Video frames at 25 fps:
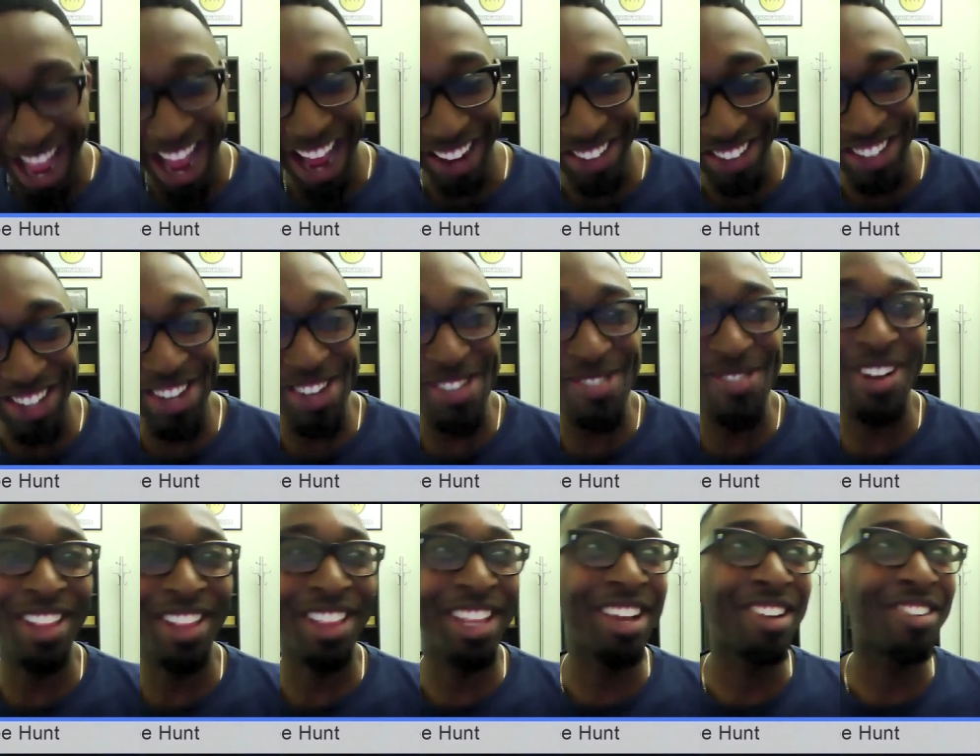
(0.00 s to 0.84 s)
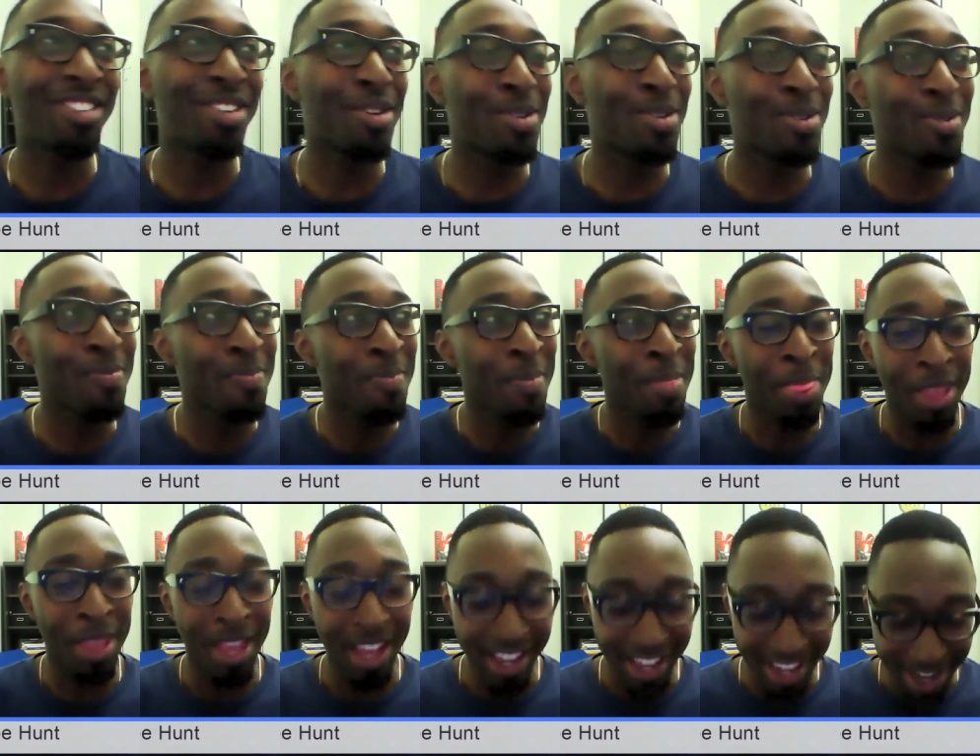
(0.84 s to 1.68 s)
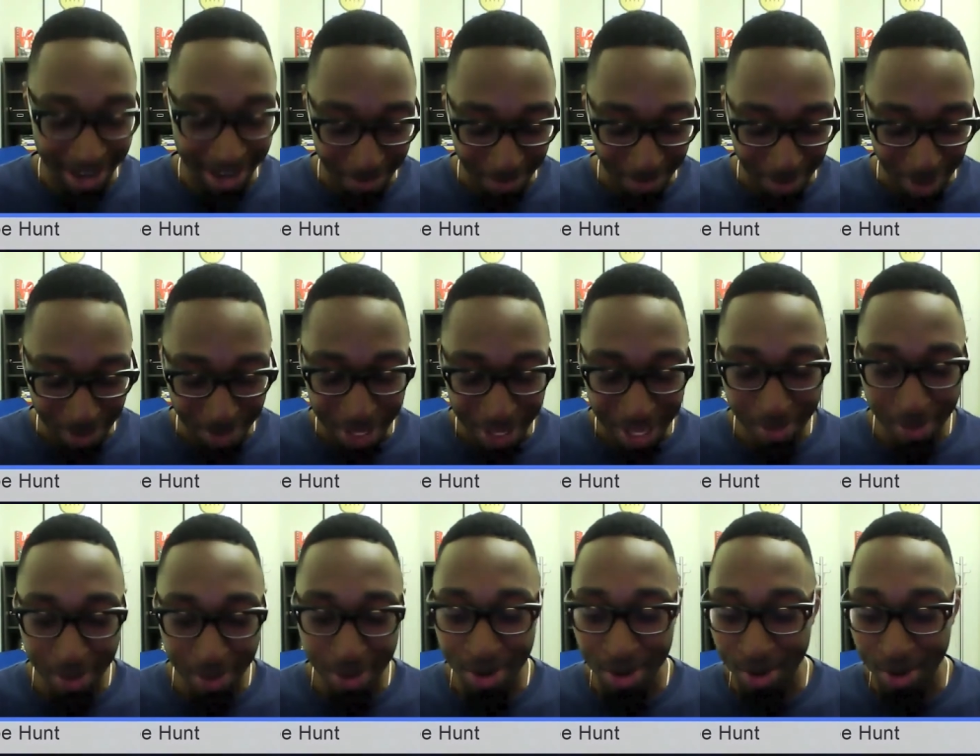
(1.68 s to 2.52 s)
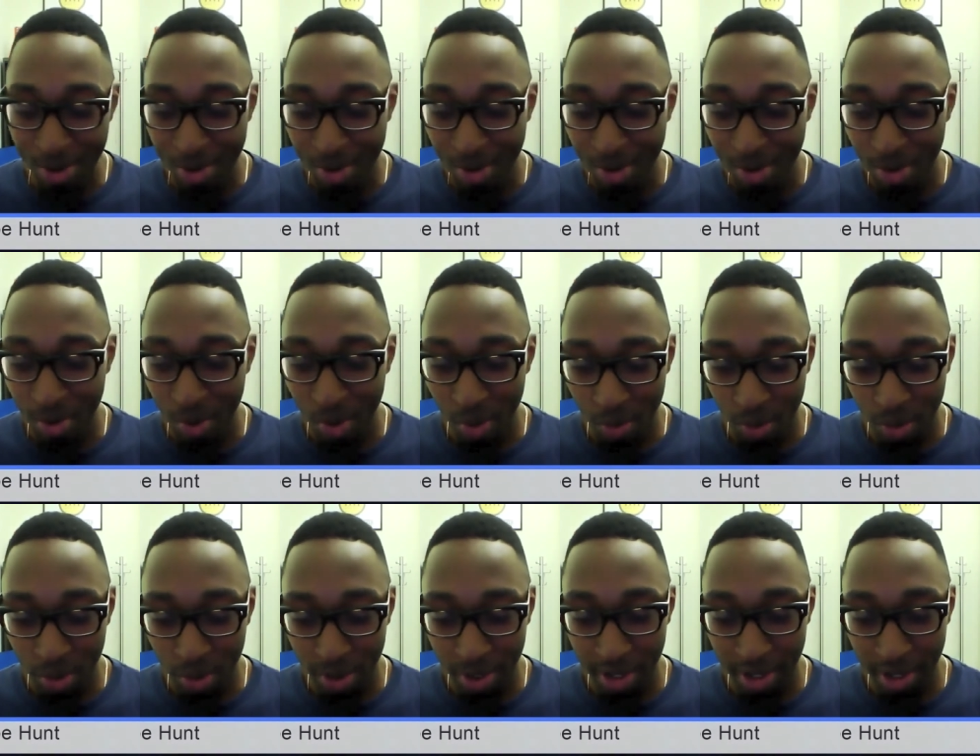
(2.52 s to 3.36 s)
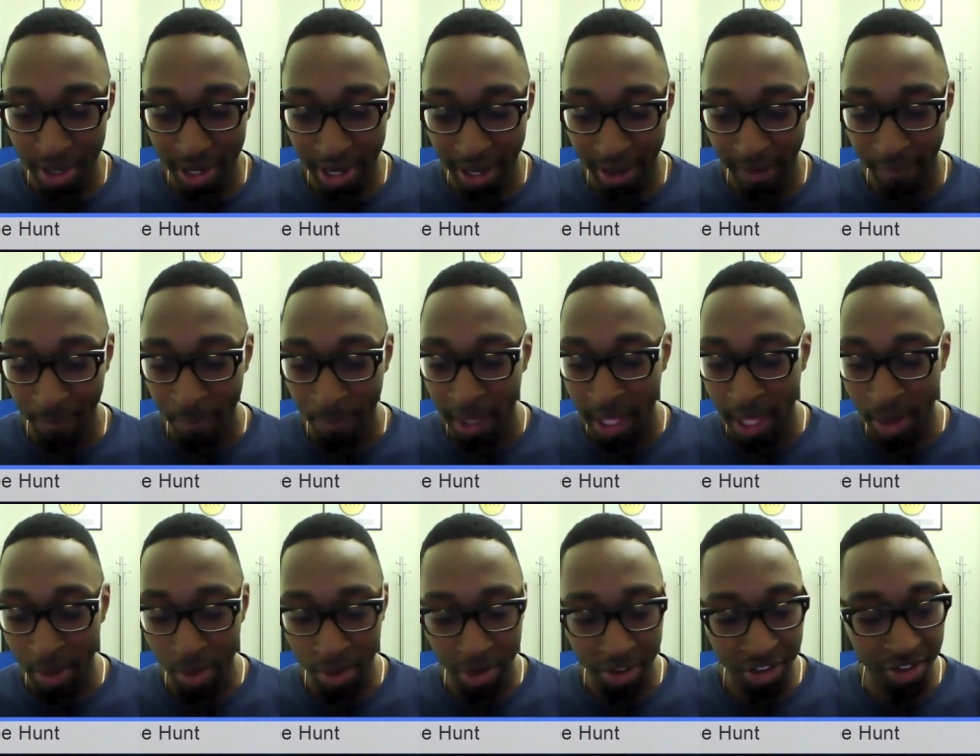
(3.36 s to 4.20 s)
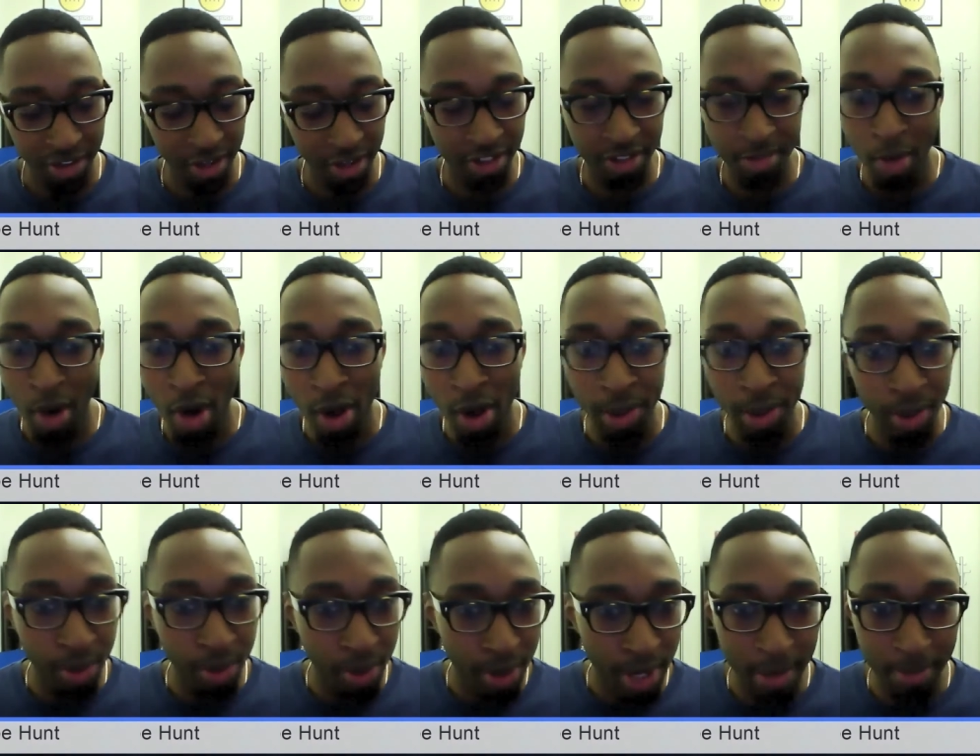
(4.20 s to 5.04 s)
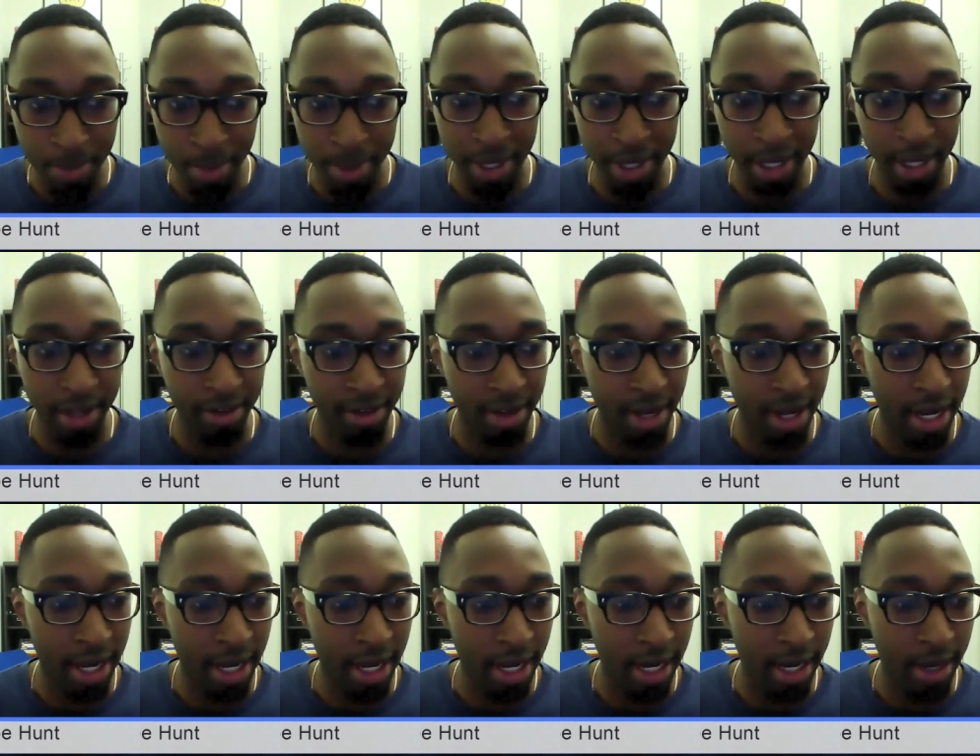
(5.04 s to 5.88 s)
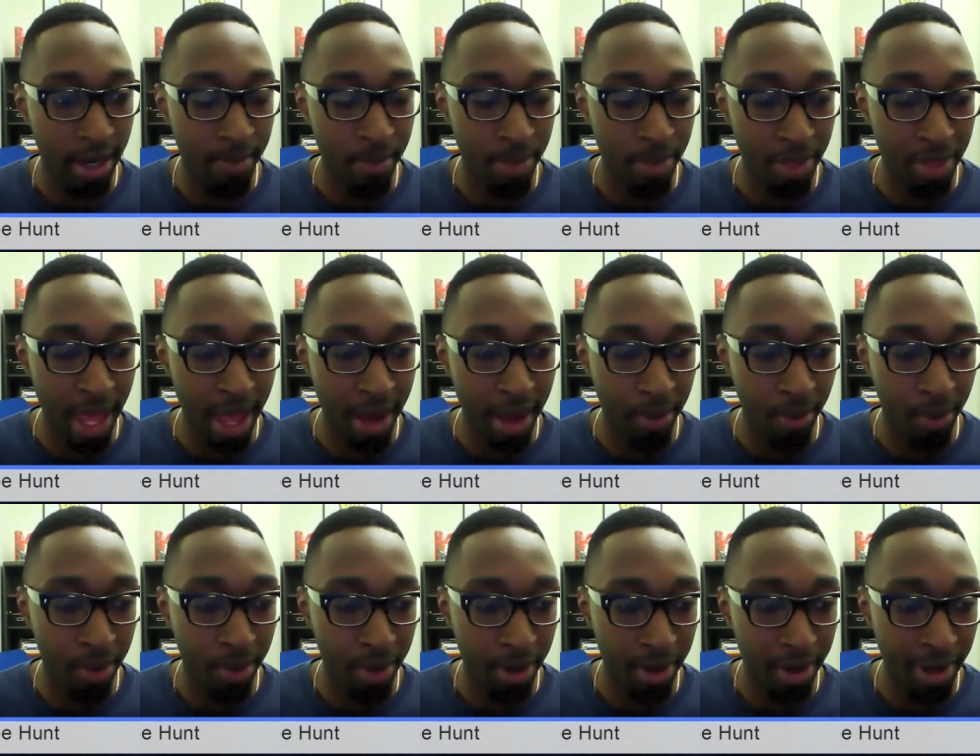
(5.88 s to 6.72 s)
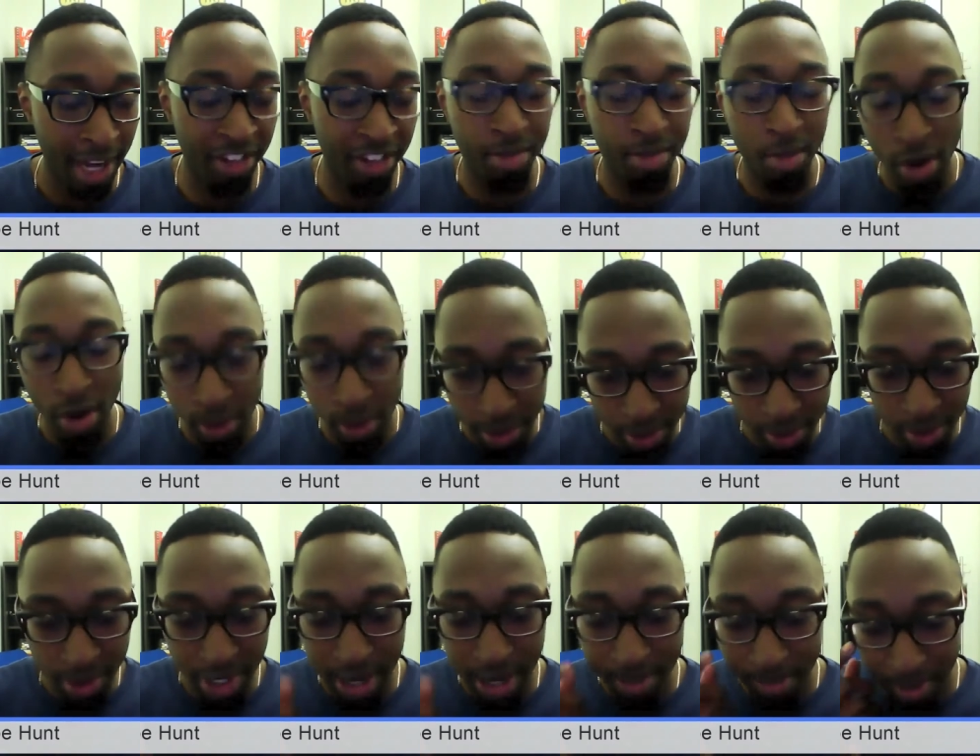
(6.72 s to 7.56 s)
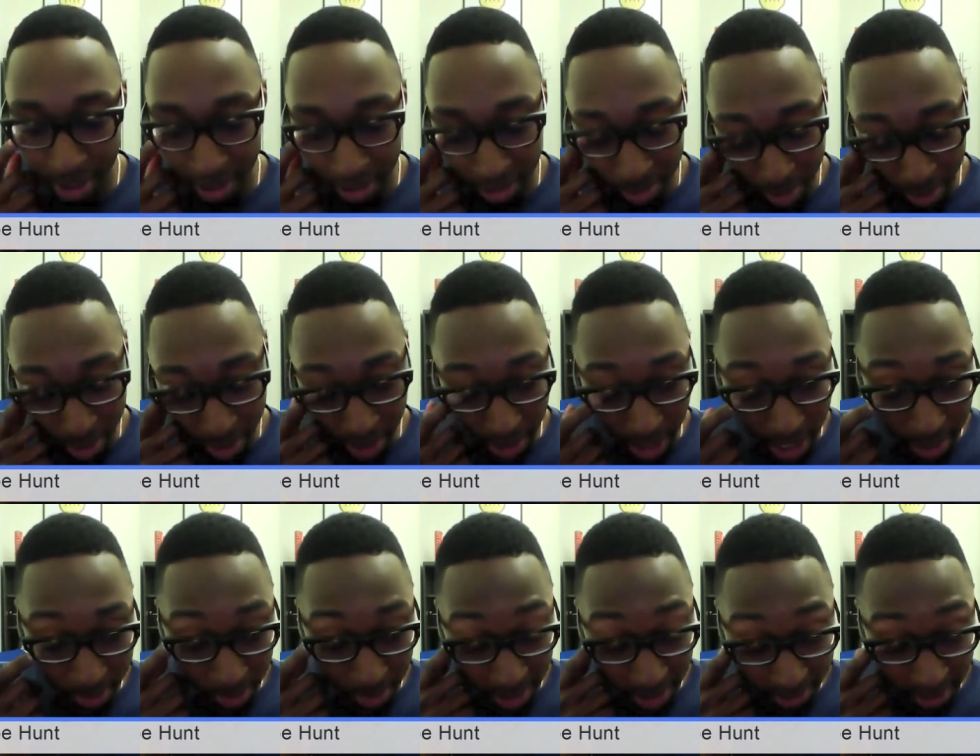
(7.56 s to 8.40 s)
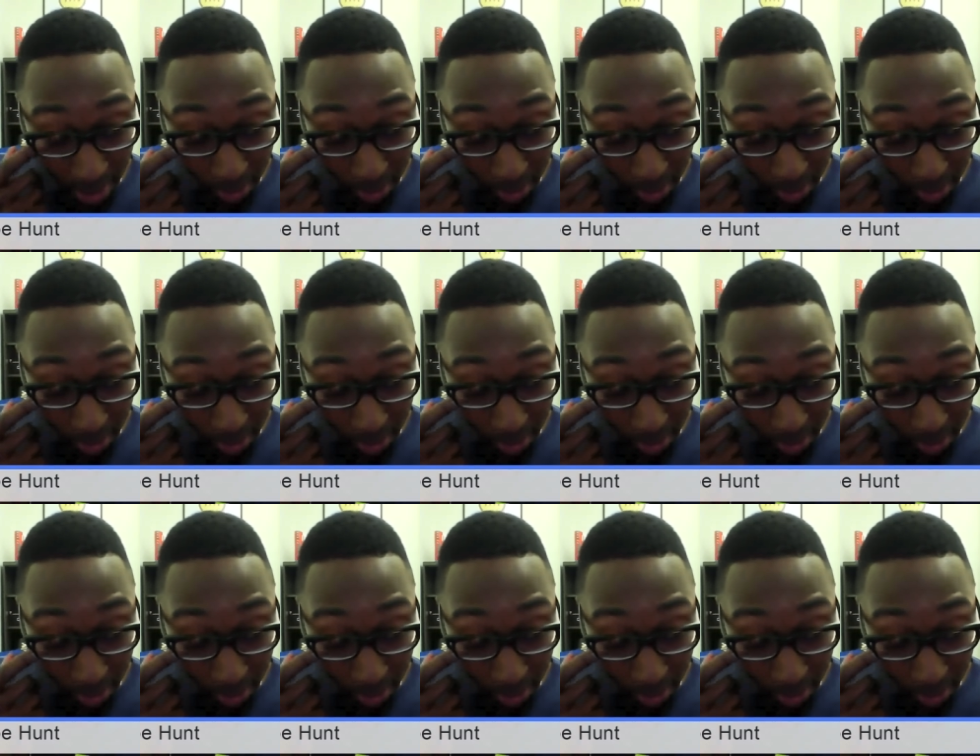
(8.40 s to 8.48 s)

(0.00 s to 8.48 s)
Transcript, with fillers: I'll tell you about that. So um, the people who would like it was small little companies um, that would not small little companies but companies